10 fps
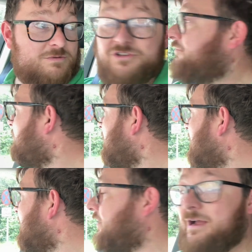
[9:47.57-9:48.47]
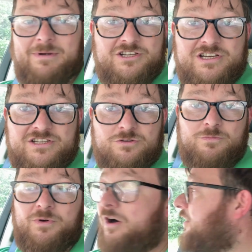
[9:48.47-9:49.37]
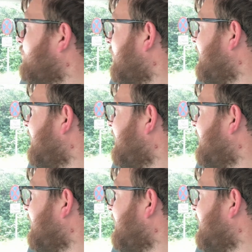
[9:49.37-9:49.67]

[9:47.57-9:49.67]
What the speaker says: which ironically I am actually sort of behind one